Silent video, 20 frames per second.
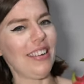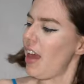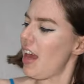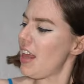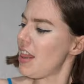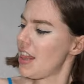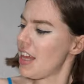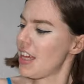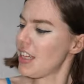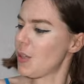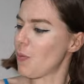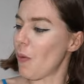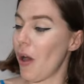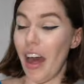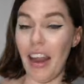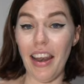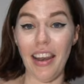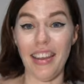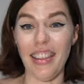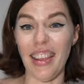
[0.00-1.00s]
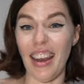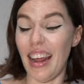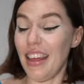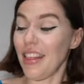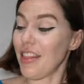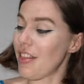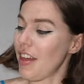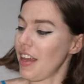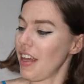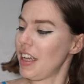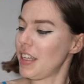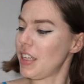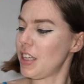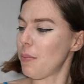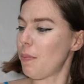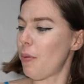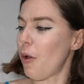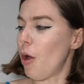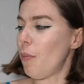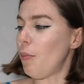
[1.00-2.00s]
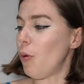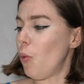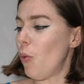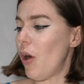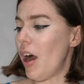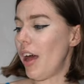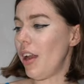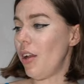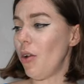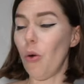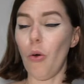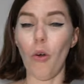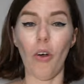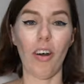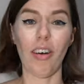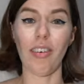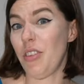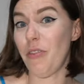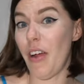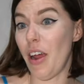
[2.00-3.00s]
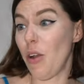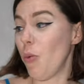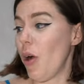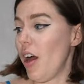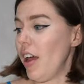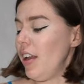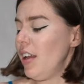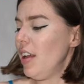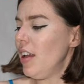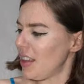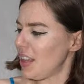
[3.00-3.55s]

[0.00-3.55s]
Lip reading: And this one that I think is the purple one or the red one,